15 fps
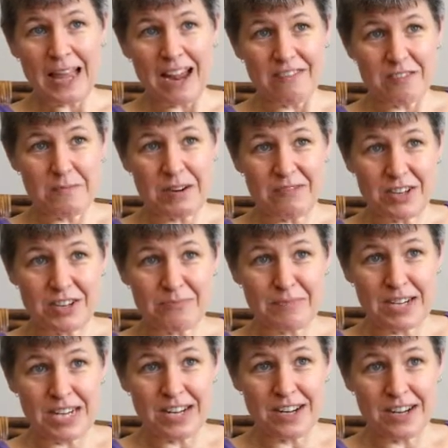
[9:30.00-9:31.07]
after my
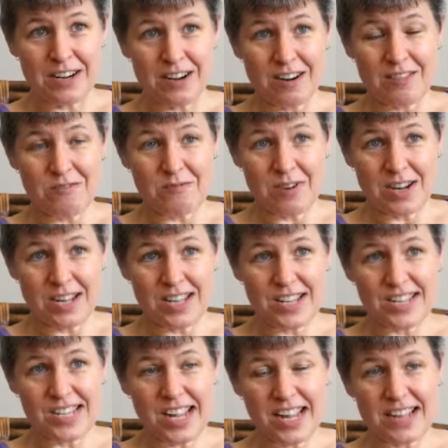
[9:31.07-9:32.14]
freshman year
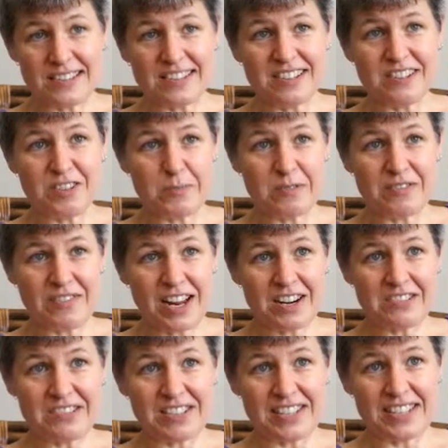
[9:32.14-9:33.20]
was as an interpretive
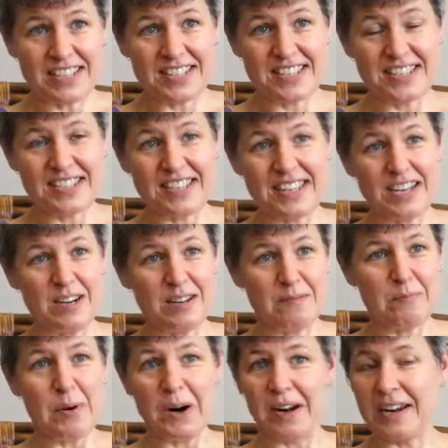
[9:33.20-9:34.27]
naturalist in
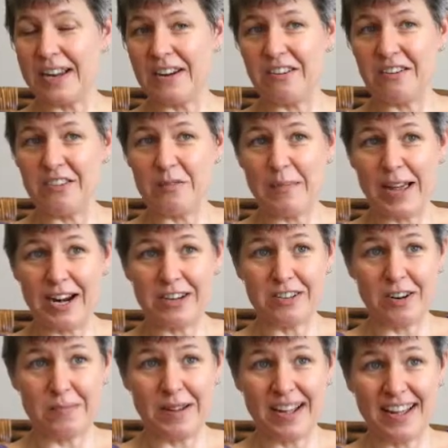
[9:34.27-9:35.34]
a park in northern
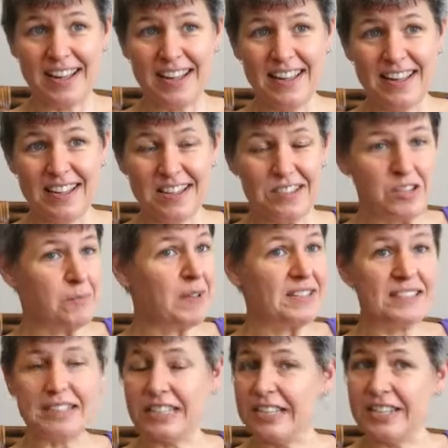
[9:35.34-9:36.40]
Manitoba. So
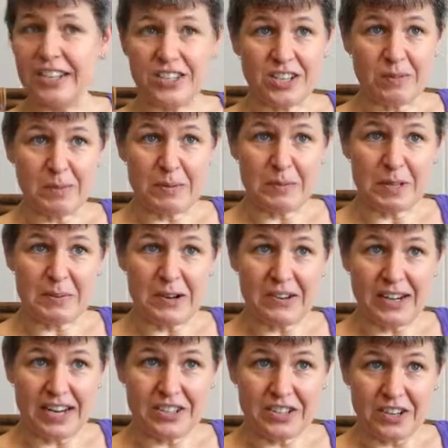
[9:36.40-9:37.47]
basically teaching people
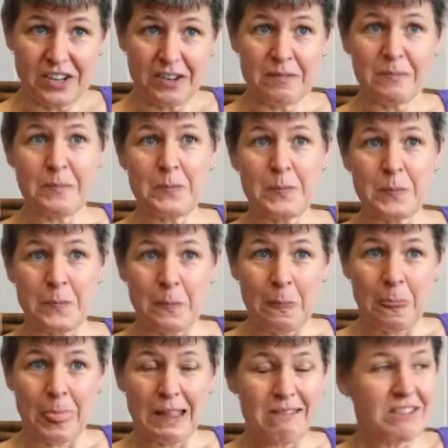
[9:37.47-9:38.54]
about nature,
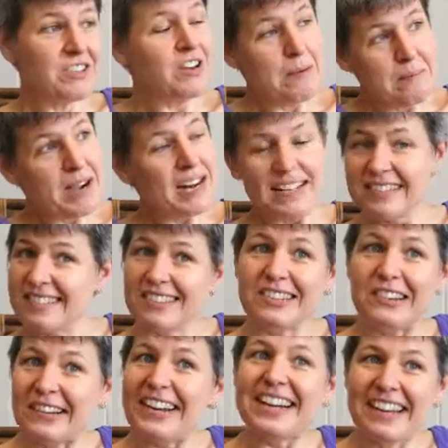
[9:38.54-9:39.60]
which I'm kind of still
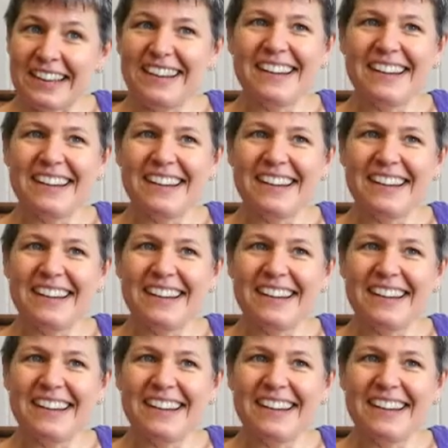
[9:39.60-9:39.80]
doing.